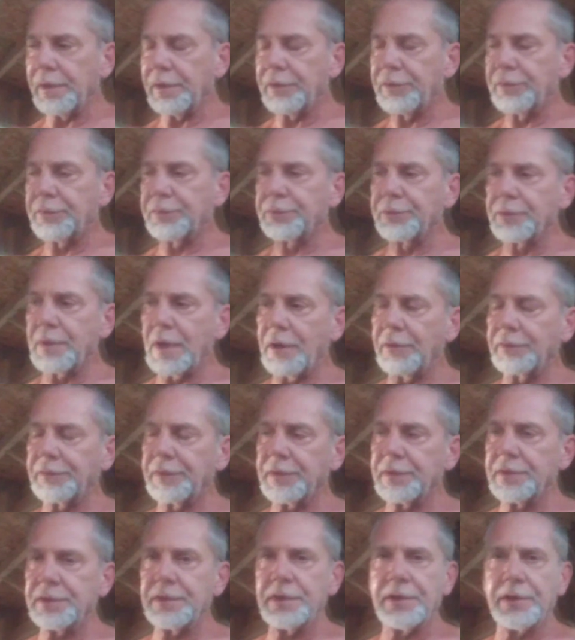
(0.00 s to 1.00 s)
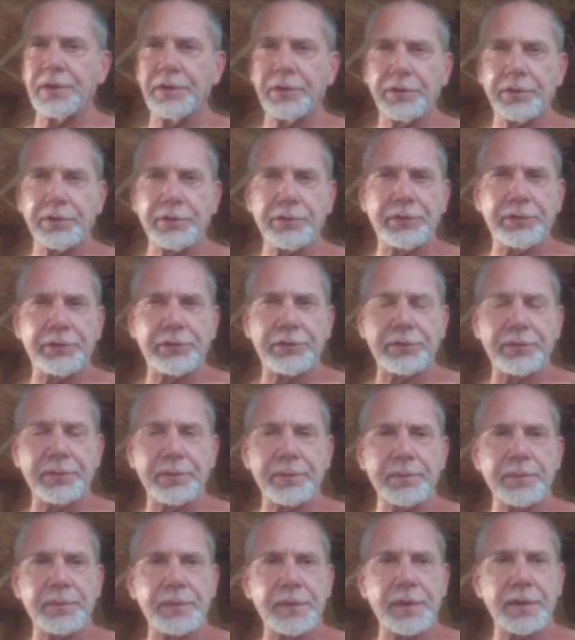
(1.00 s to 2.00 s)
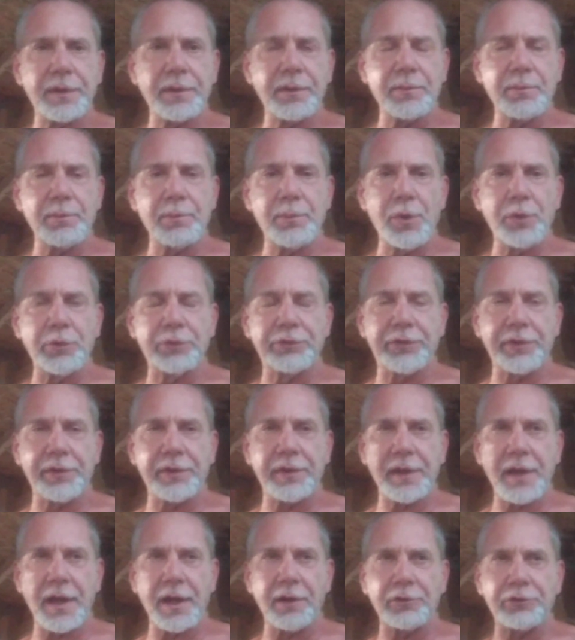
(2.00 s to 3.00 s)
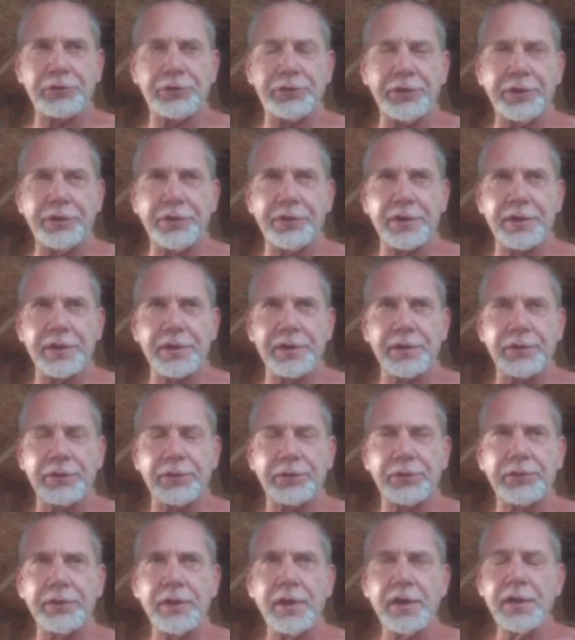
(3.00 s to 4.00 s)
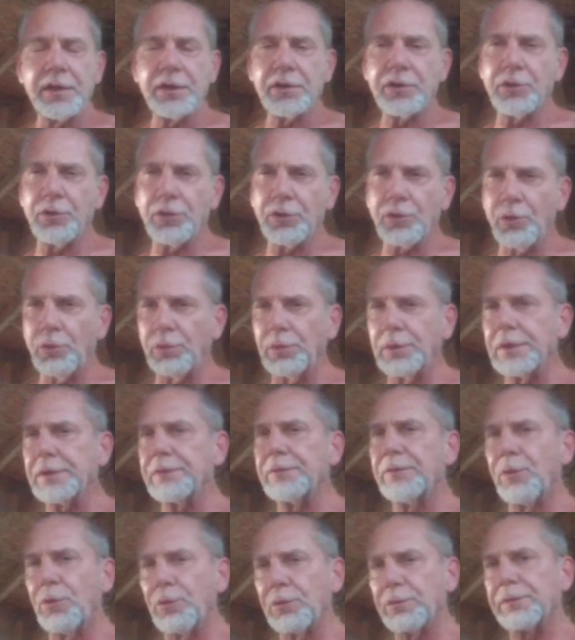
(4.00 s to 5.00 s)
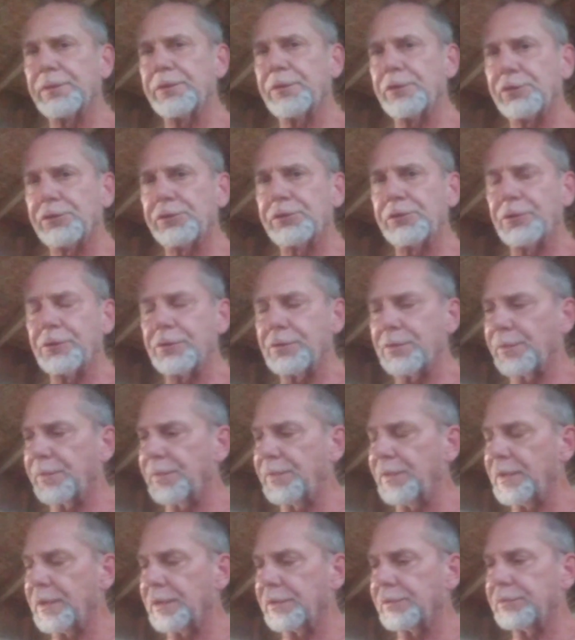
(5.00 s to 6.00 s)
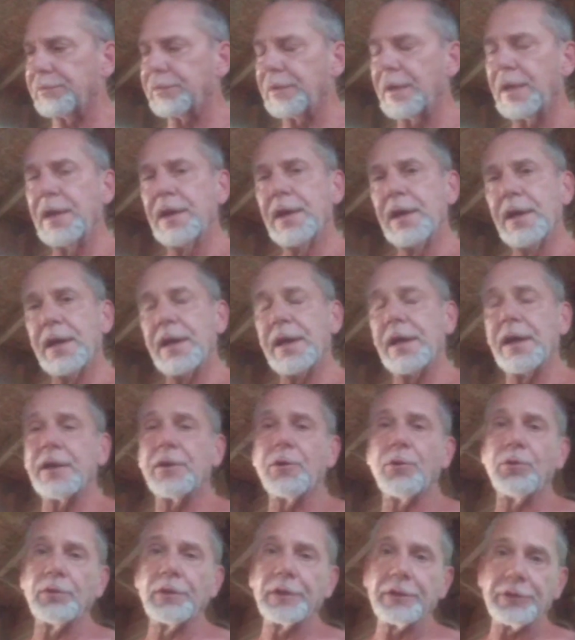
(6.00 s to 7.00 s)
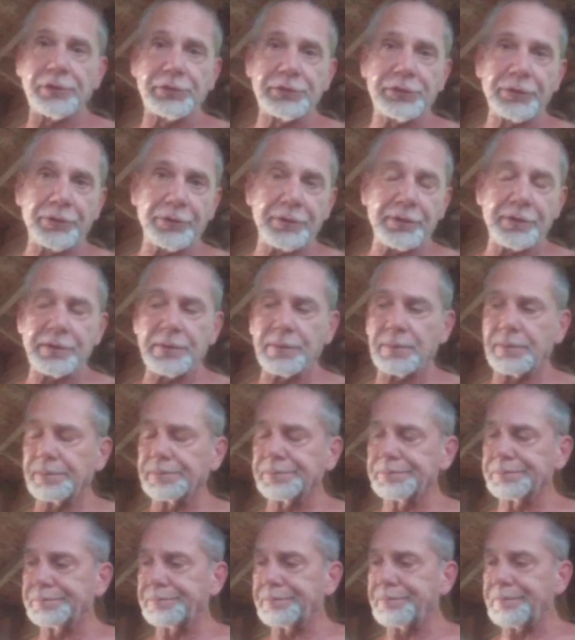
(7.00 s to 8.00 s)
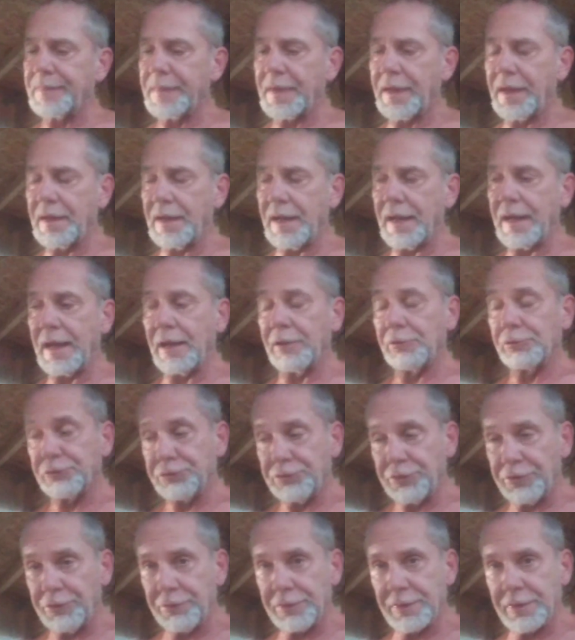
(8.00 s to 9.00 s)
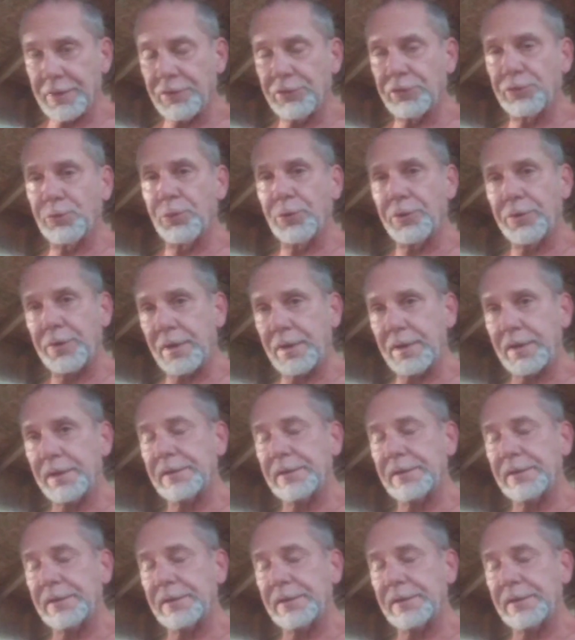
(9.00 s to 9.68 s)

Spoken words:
throughout the years, most of the Algerians could only vote for certain things, and only certain Algerians were